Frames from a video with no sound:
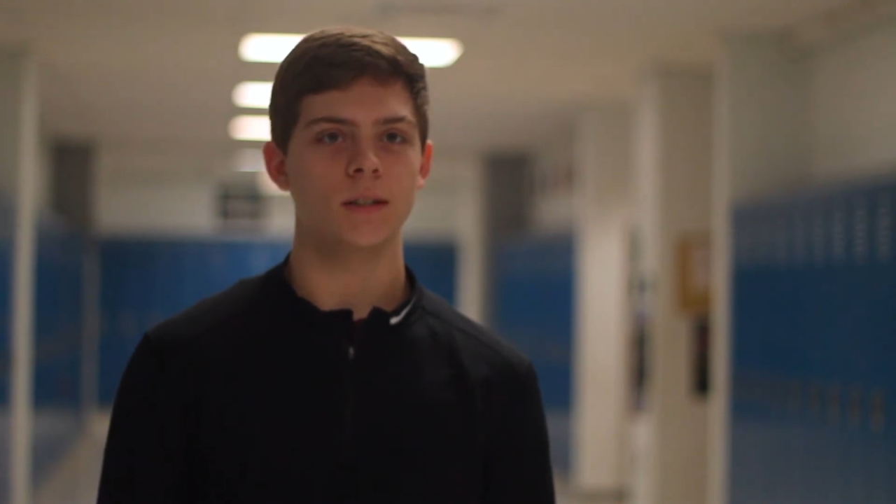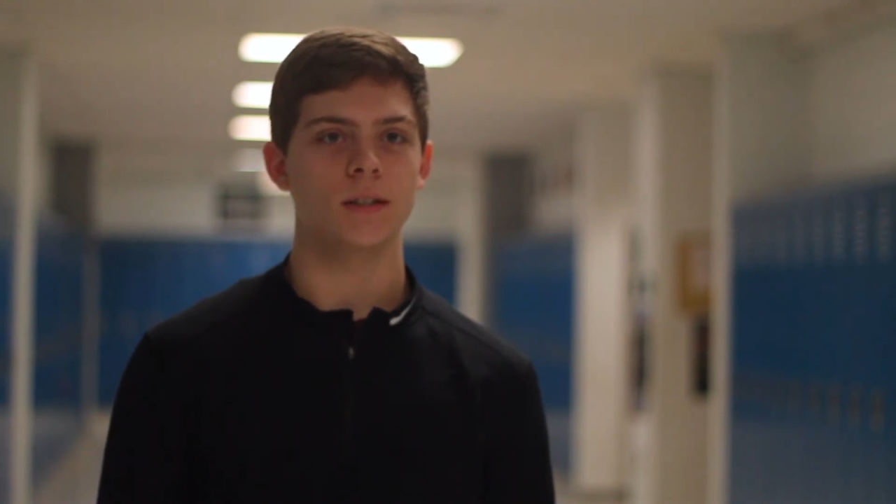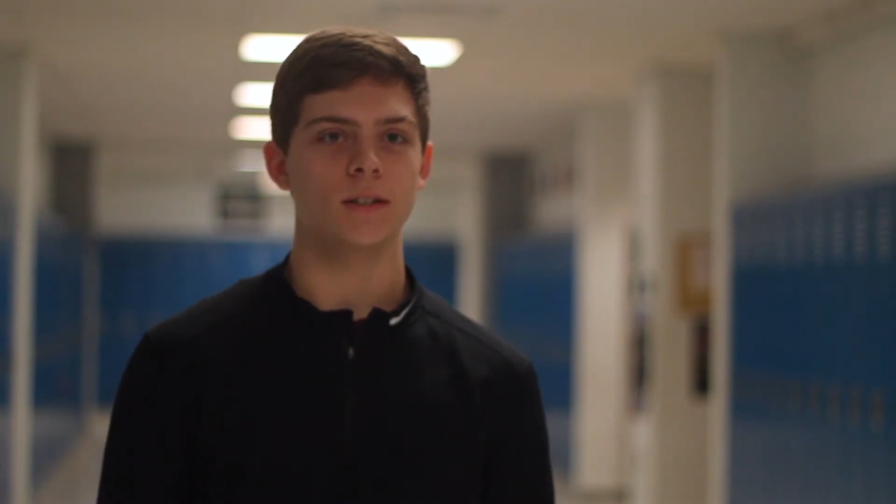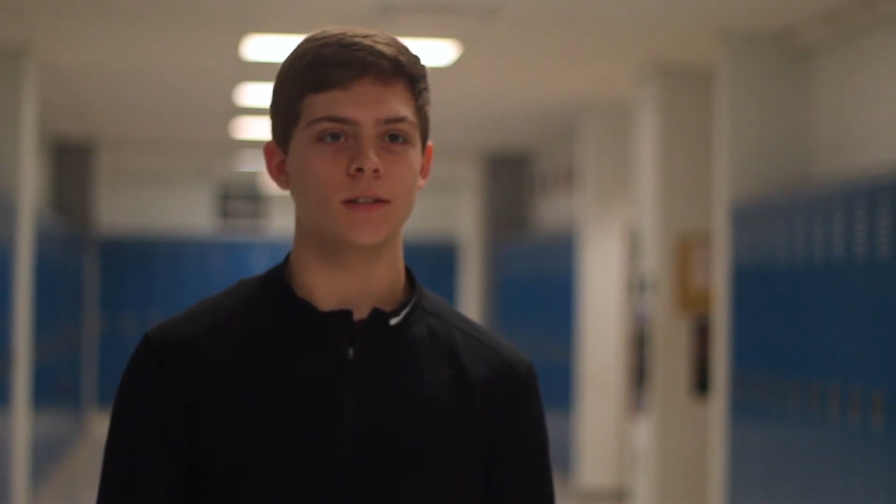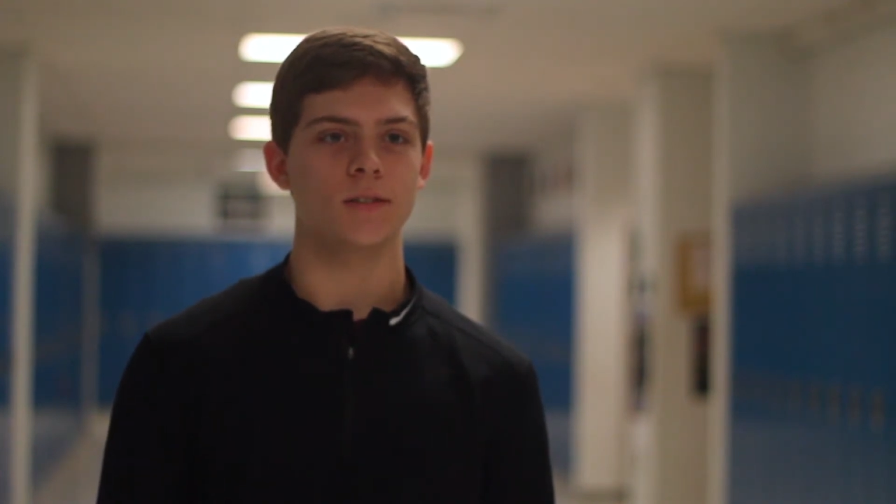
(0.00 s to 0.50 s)

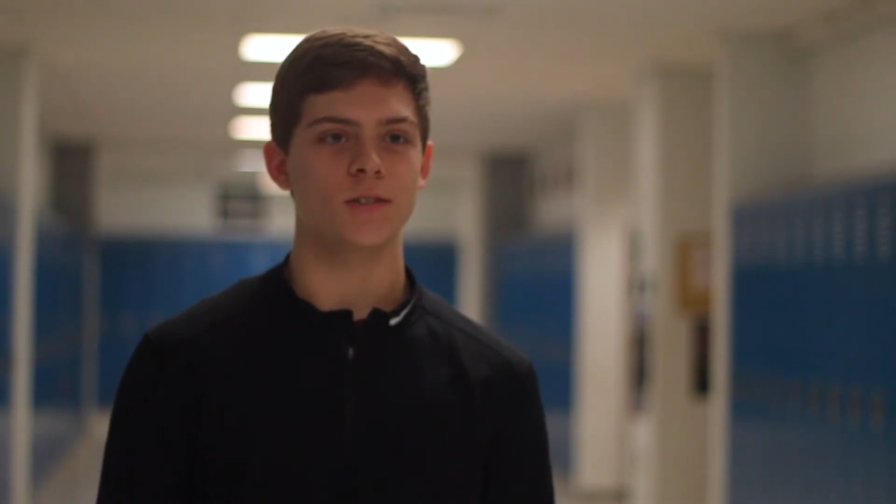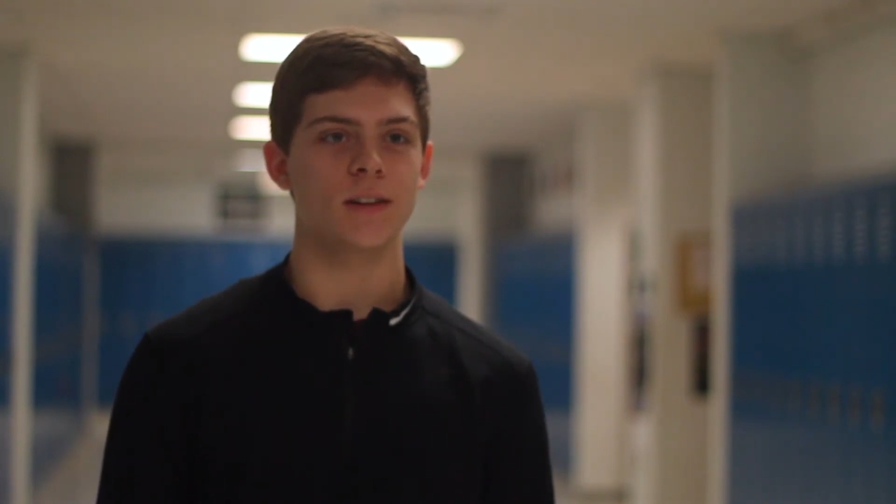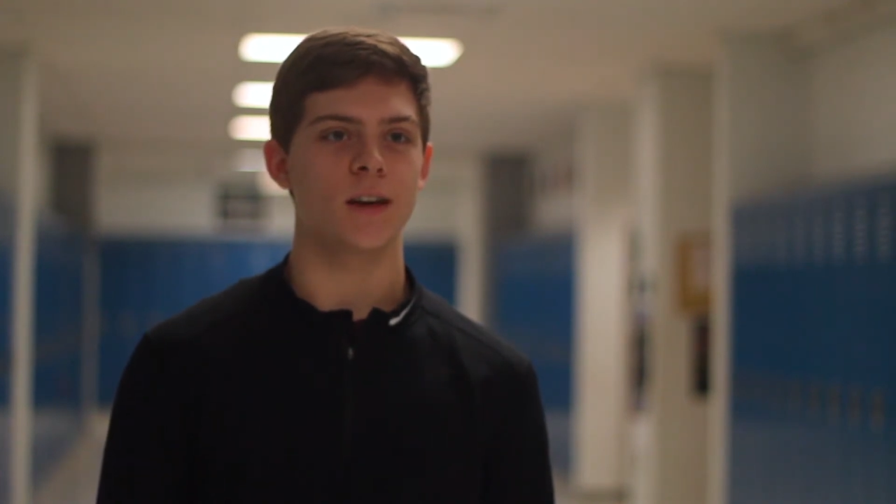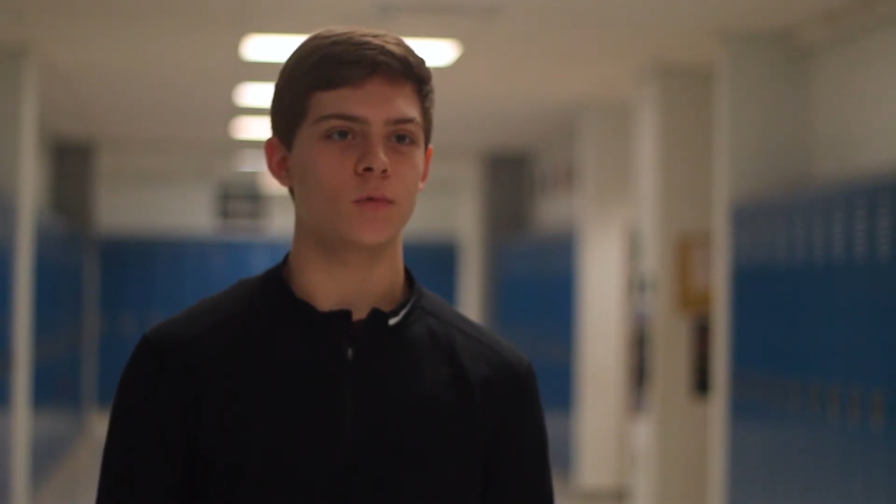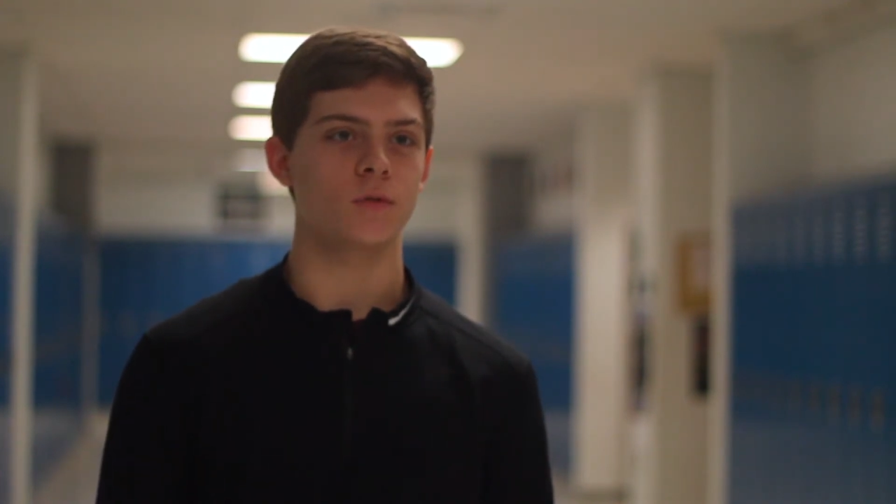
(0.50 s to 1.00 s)
necessarily just
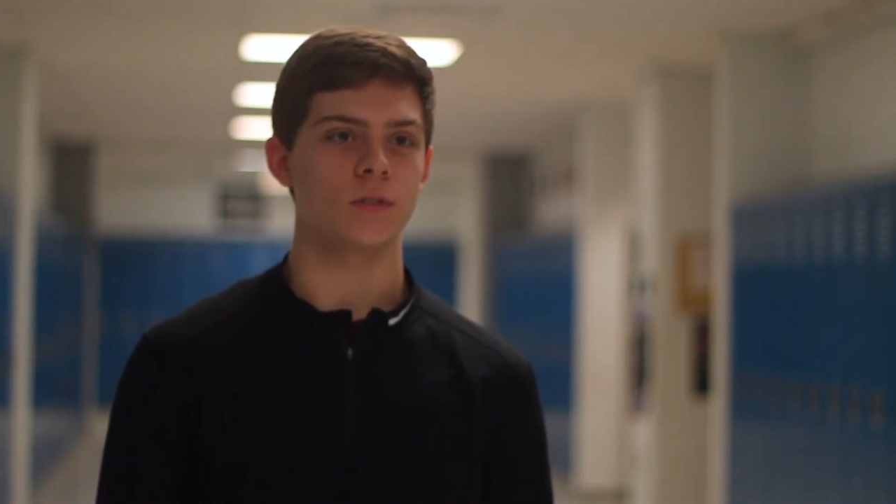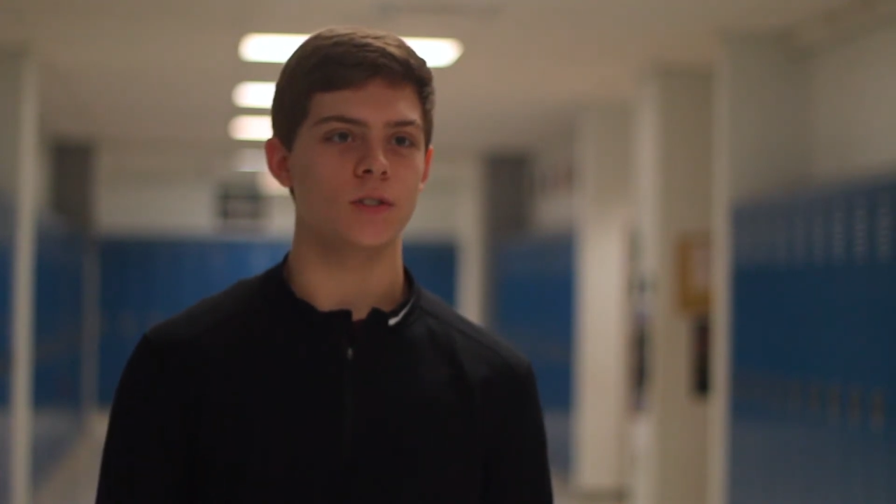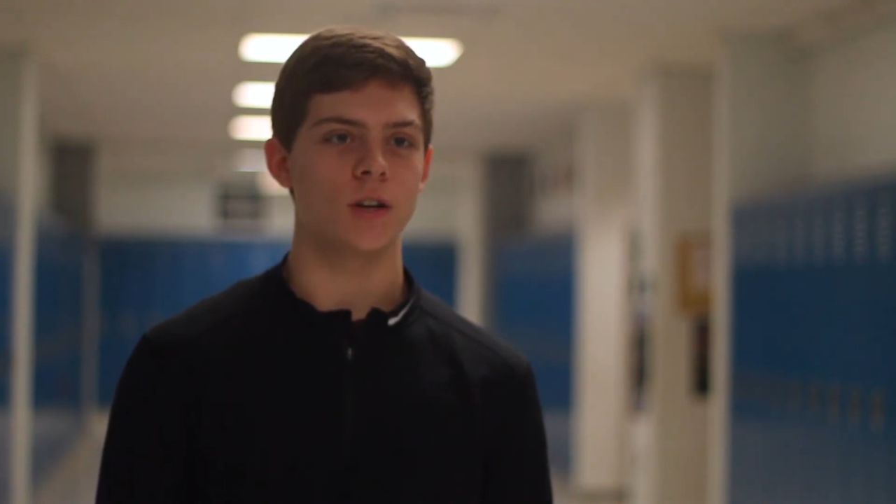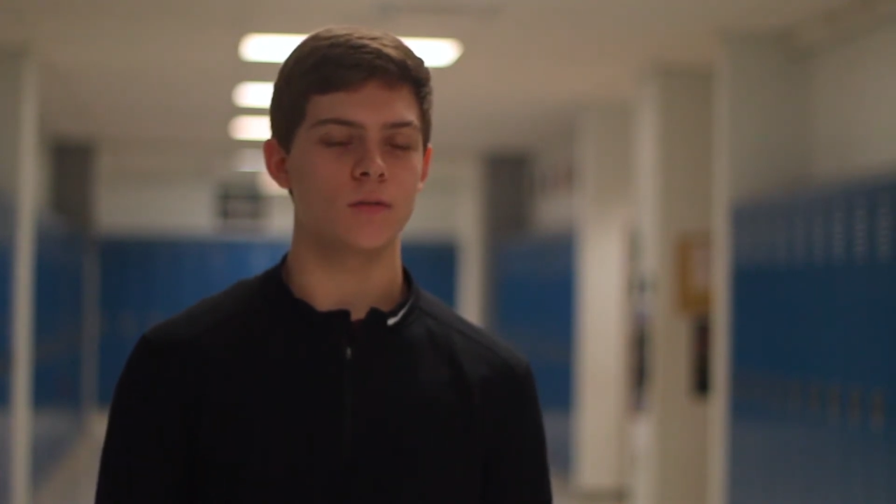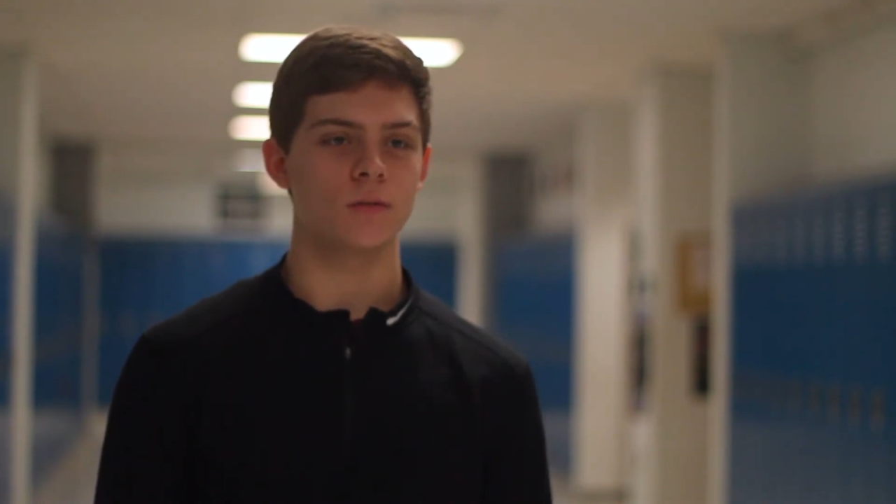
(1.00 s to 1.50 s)
animals in
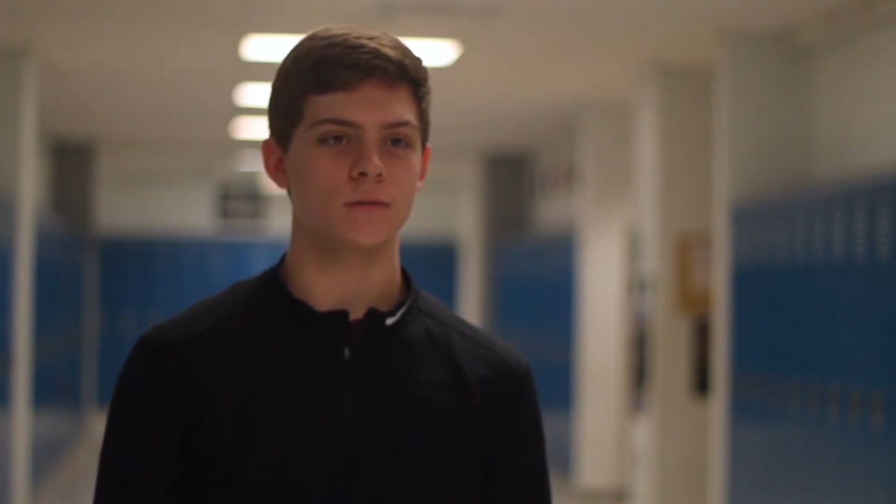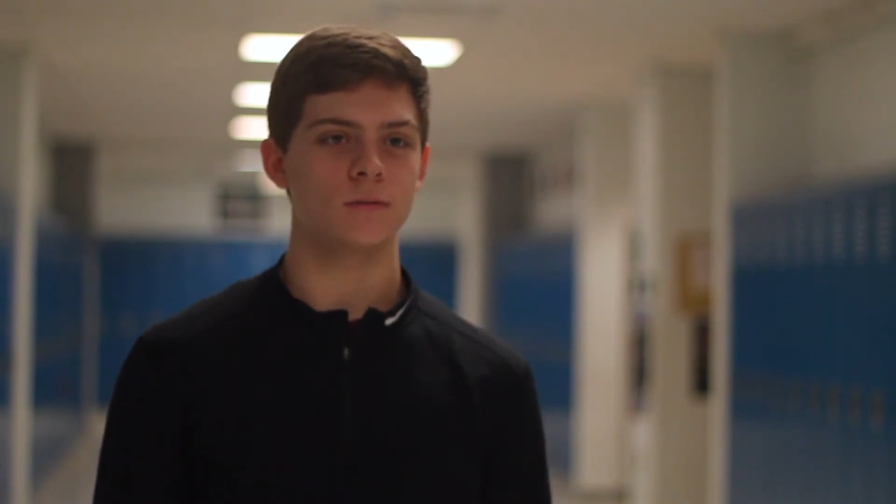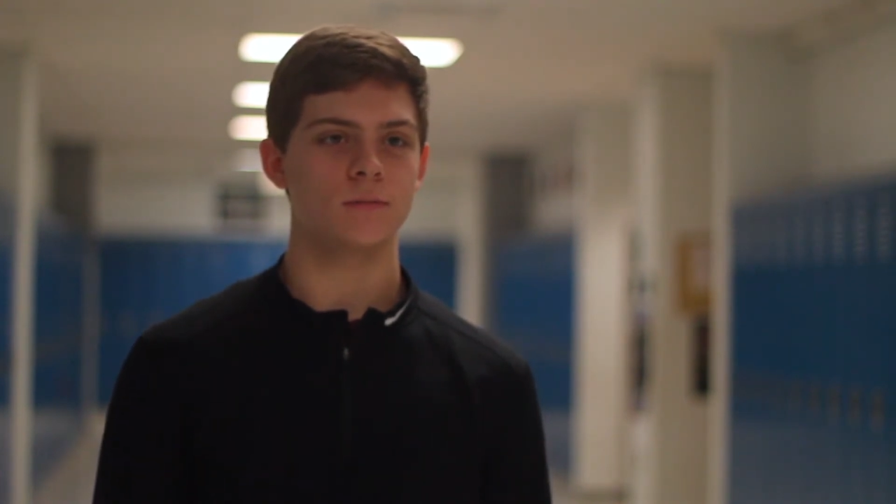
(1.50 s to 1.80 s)
general.